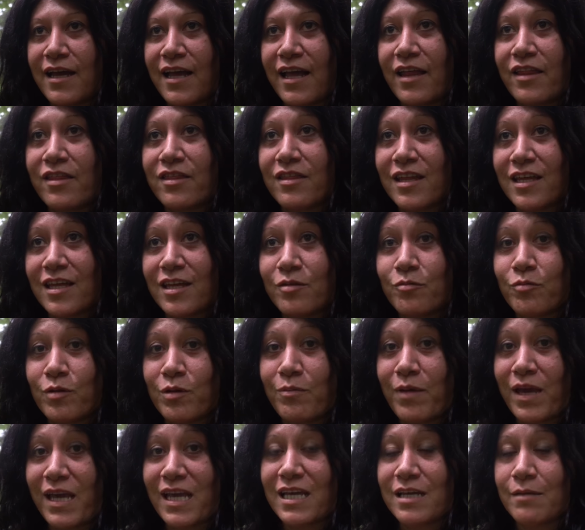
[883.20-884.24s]
and then we
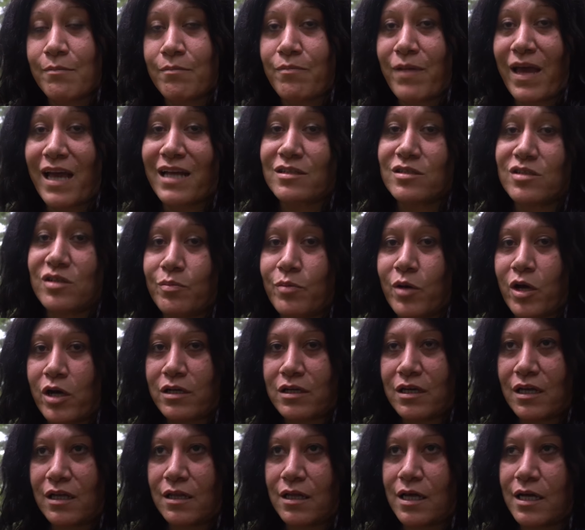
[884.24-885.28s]
make it back to the
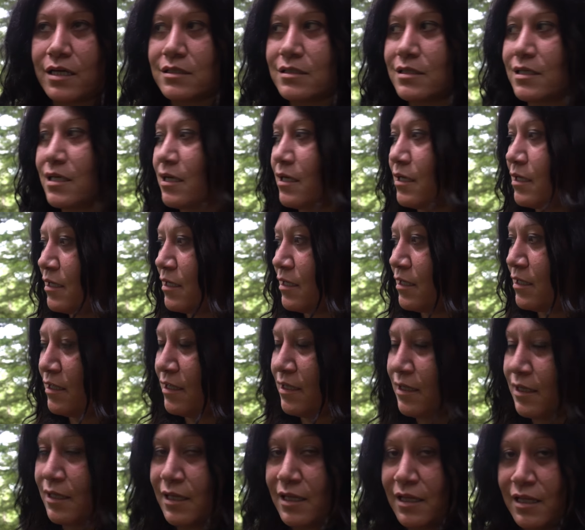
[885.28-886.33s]
parking lot.
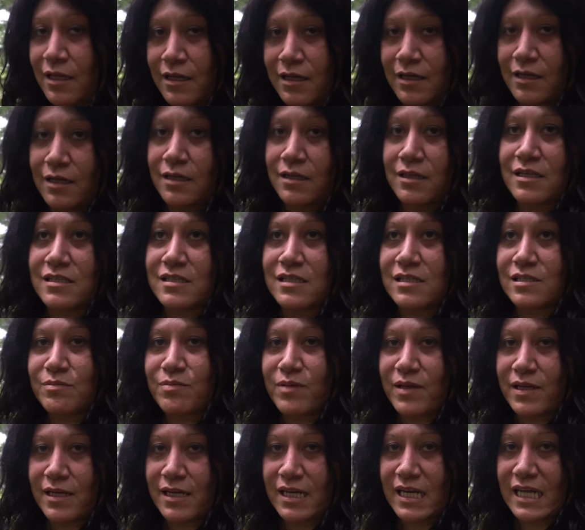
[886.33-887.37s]
This has
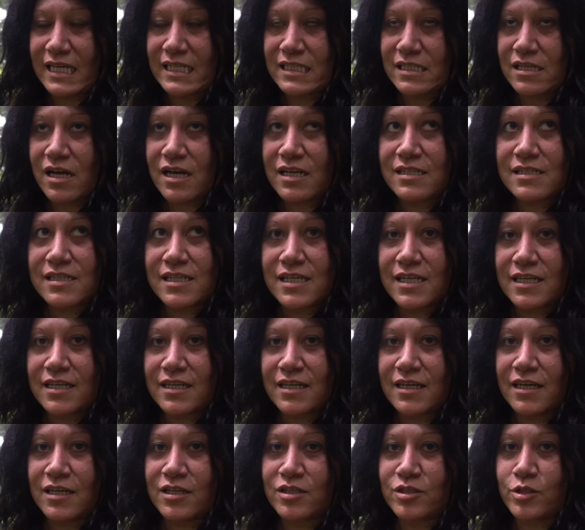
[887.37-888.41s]
been an
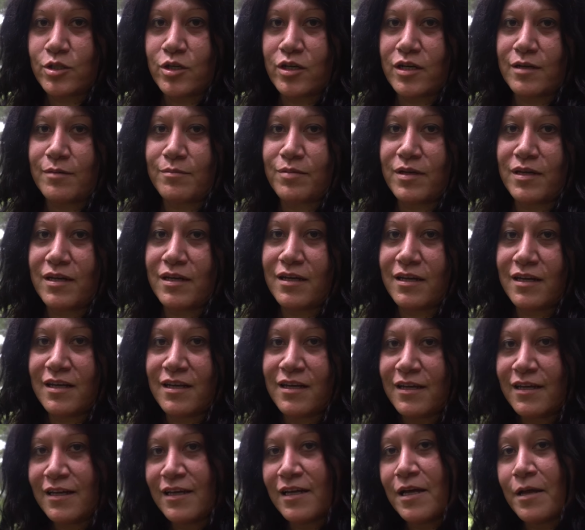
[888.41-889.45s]
exhausting trip.
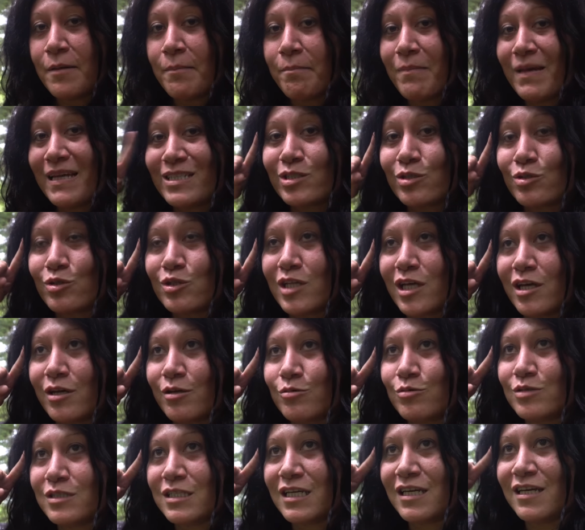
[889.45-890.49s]
Mental
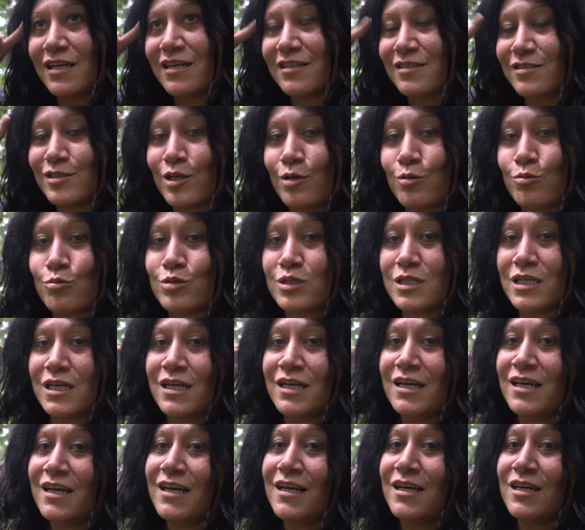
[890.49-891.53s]
note don't
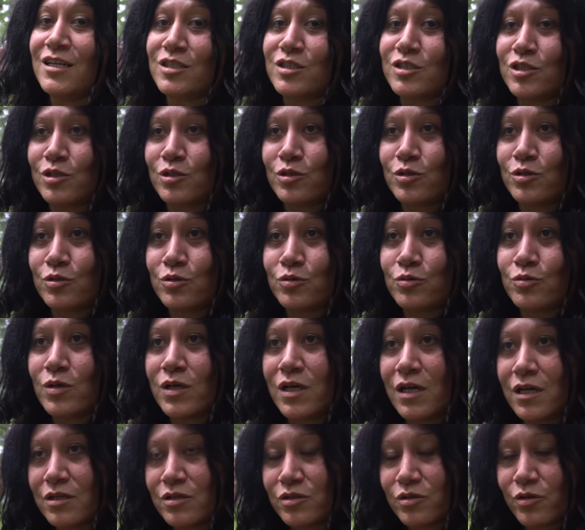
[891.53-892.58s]
do
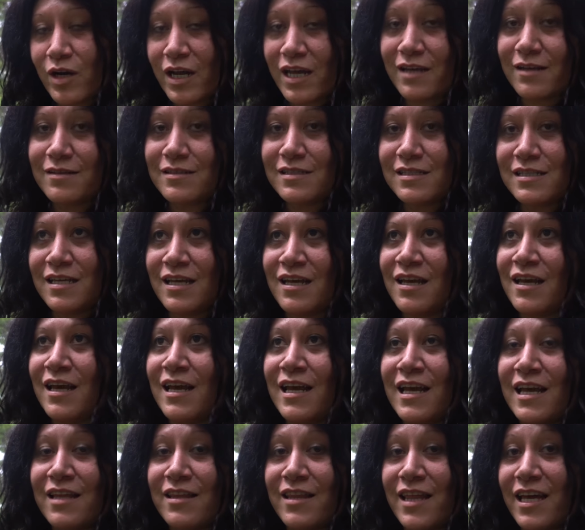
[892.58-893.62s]
trails
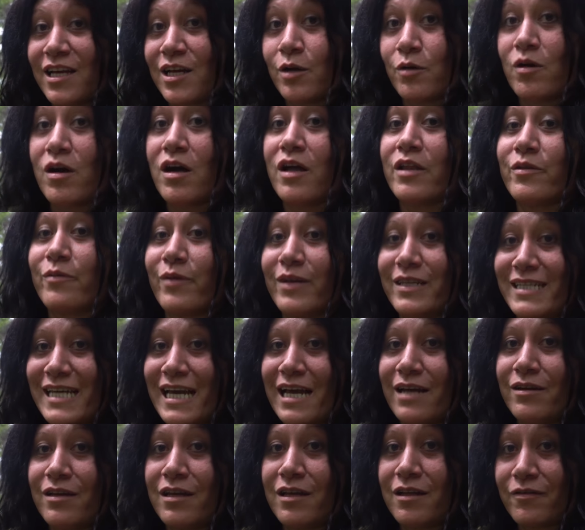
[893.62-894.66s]
that go all the way
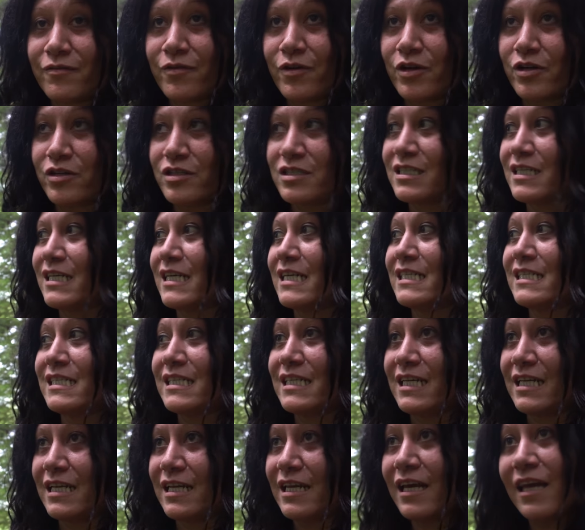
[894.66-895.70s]
downhill first, because
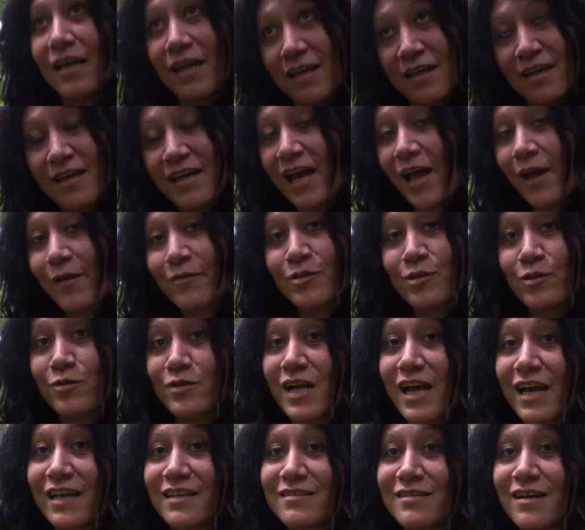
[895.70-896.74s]
then after you
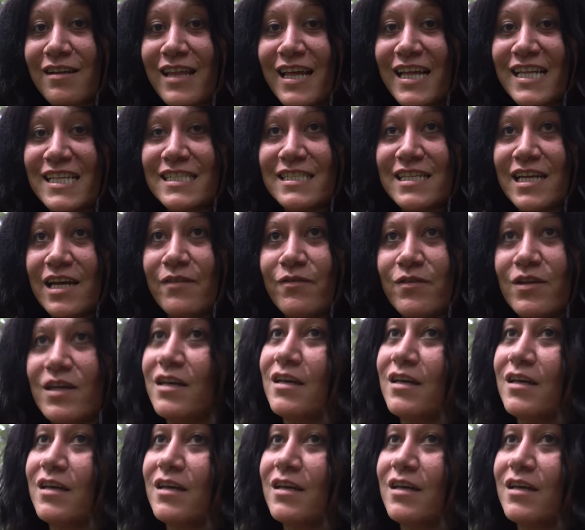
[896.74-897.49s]
hiked all that stuff,